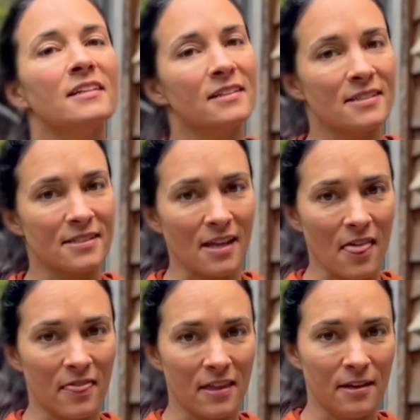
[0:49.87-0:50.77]
It is
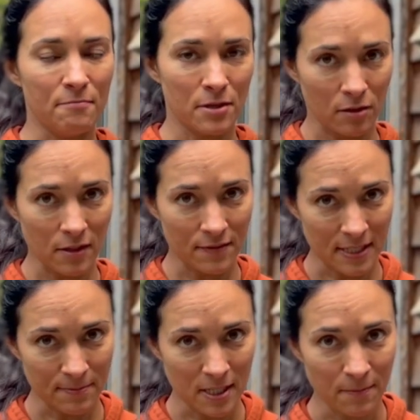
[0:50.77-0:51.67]
the middle of
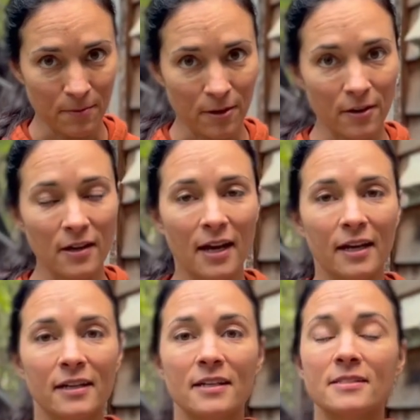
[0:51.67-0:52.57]
September
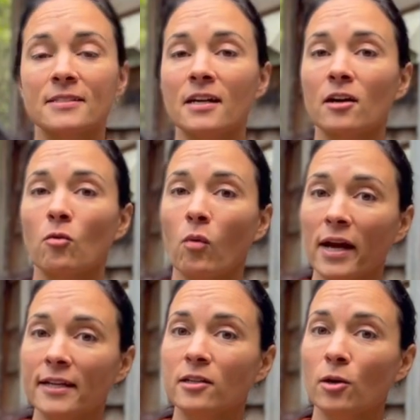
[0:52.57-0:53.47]
and it's not quite